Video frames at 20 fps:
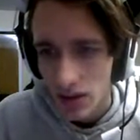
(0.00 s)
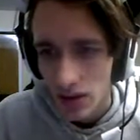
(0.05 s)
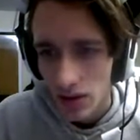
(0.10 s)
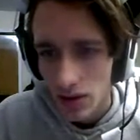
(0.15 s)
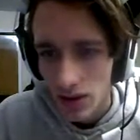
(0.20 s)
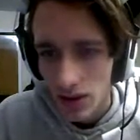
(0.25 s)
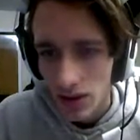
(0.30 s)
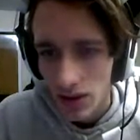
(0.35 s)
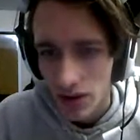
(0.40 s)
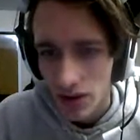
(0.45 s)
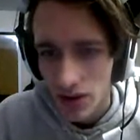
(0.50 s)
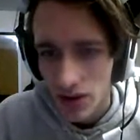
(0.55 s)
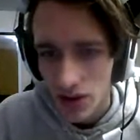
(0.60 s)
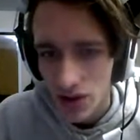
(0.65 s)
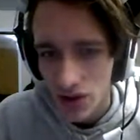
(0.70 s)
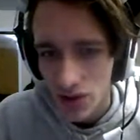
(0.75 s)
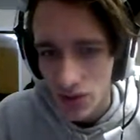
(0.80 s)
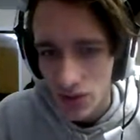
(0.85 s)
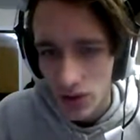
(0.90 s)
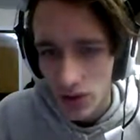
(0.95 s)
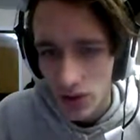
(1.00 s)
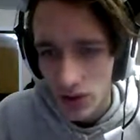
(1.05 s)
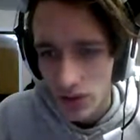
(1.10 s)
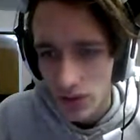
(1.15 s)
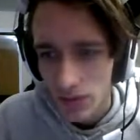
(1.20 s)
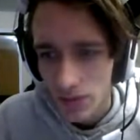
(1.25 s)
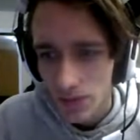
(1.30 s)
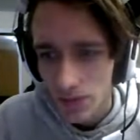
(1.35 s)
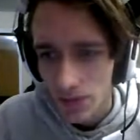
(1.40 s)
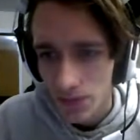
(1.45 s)
Okay, let's just run.
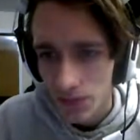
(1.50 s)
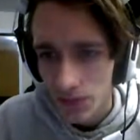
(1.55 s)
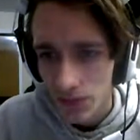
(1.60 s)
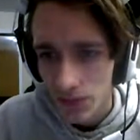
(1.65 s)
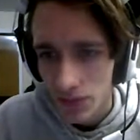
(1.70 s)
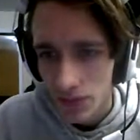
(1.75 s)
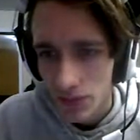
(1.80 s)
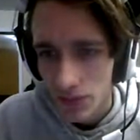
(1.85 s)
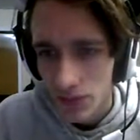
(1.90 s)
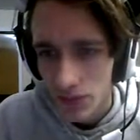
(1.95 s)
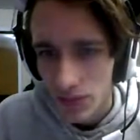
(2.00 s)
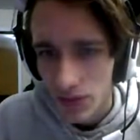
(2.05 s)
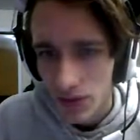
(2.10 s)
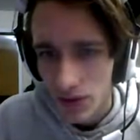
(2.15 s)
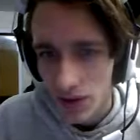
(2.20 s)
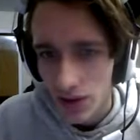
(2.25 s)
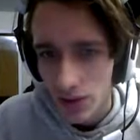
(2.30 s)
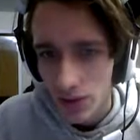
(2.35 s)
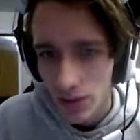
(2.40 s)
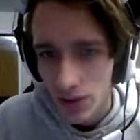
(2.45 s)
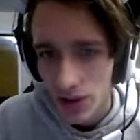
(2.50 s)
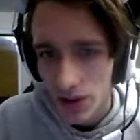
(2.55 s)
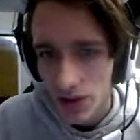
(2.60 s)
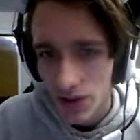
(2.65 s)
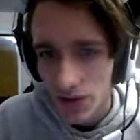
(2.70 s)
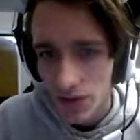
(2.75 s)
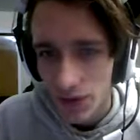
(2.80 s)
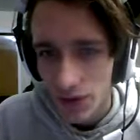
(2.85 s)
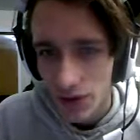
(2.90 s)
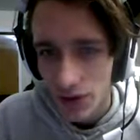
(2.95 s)
I think we're in a
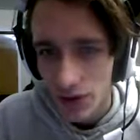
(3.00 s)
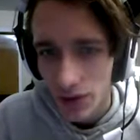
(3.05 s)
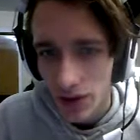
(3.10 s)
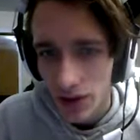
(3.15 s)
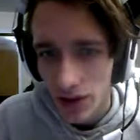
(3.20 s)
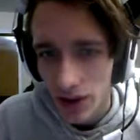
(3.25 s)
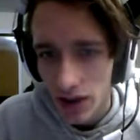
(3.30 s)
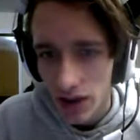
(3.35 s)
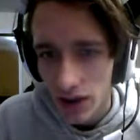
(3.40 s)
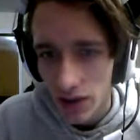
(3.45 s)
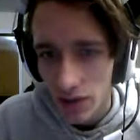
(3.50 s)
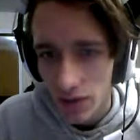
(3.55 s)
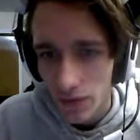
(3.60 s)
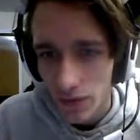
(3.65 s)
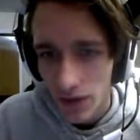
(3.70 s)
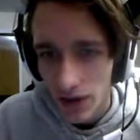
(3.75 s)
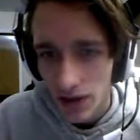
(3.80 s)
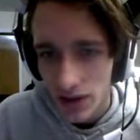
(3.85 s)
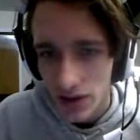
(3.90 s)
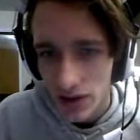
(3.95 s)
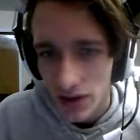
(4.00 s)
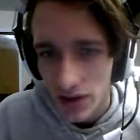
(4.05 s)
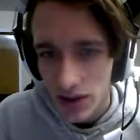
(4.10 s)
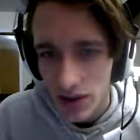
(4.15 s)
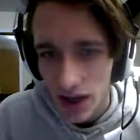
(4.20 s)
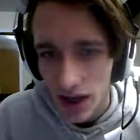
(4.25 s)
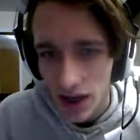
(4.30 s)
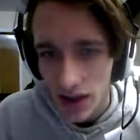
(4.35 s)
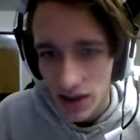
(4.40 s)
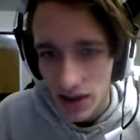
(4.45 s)
different area now.
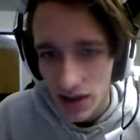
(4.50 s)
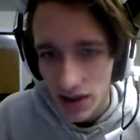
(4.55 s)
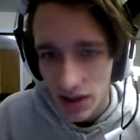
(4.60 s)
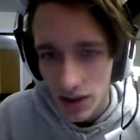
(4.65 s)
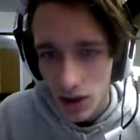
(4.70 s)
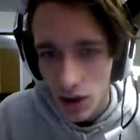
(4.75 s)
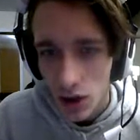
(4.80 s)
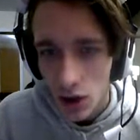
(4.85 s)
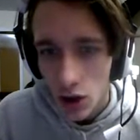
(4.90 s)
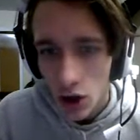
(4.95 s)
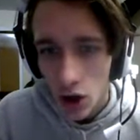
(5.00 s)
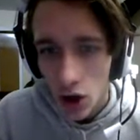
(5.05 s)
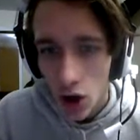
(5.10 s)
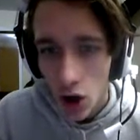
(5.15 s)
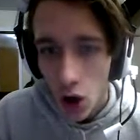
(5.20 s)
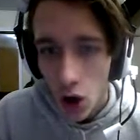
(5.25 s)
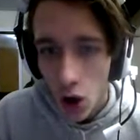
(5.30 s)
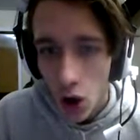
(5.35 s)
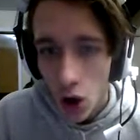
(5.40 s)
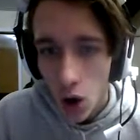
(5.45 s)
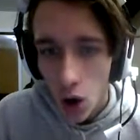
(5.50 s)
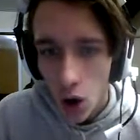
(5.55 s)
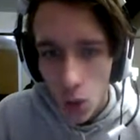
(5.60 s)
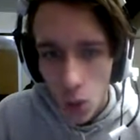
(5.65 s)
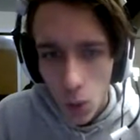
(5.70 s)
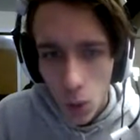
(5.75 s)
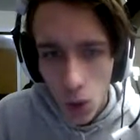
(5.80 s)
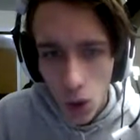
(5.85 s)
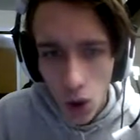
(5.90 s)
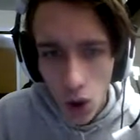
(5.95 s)
Fantastic.
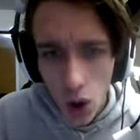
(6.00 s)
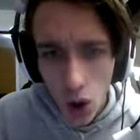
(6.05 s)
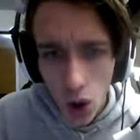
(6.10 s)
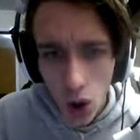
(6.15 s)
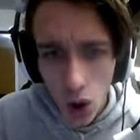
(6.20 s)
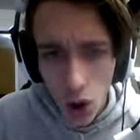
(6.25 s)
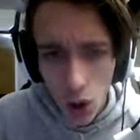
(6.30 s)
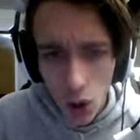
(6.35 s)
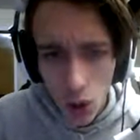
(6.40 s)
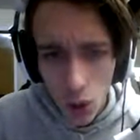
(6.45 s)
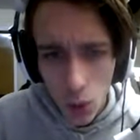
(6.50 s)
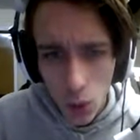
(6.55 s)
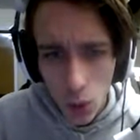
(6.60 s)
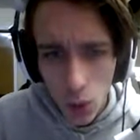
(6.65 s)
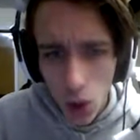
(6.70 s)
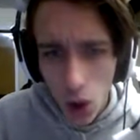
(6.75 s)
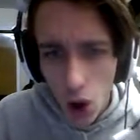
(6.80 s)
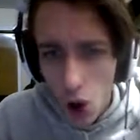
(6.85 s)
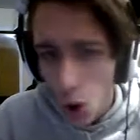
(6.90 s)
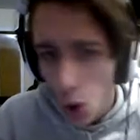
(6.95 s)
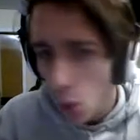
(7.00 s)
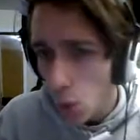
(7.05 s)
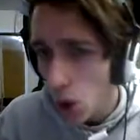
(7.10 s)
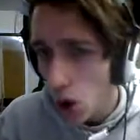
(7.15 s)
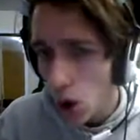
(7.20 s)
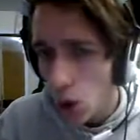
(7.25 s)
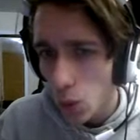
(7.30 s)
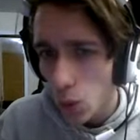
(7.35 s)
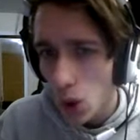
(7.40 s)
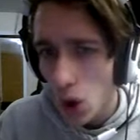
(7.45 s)
Whoa!
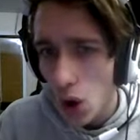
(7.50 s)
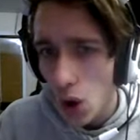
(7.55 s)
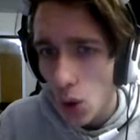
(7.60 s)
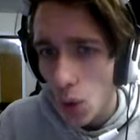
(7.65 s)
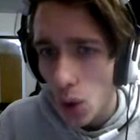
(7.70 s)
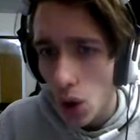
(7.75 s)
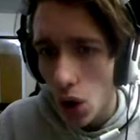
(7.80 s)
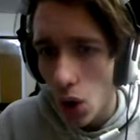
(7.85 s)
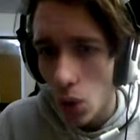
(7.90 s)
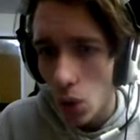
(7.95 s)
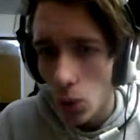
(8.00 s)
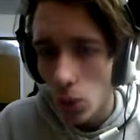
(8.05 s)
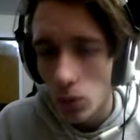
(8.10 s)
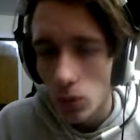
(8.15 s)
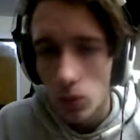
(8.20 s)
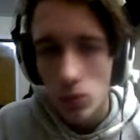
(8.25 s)
Whoa, whoa, whoa, whoa!